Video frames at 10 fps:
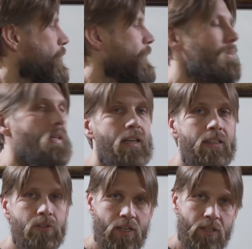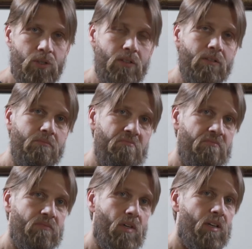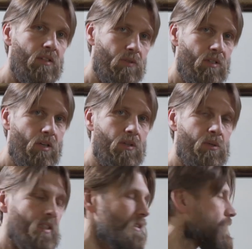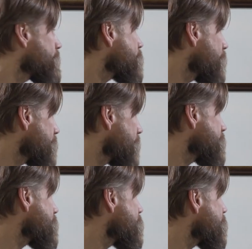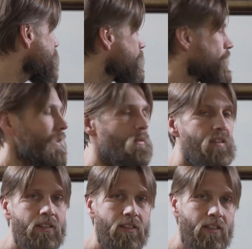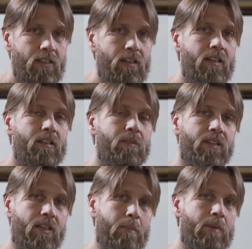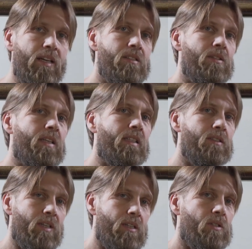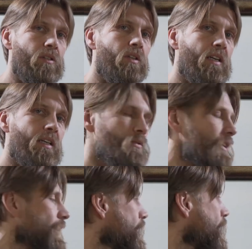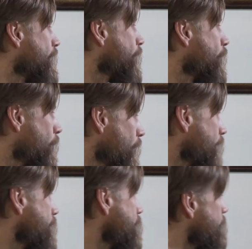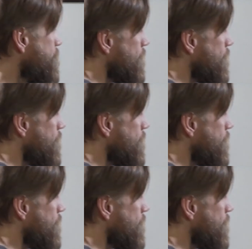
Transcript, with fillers: maybe an interaction onto a contract contact, and you can do that with the uh, with the campaign, so an interaction log entry, or we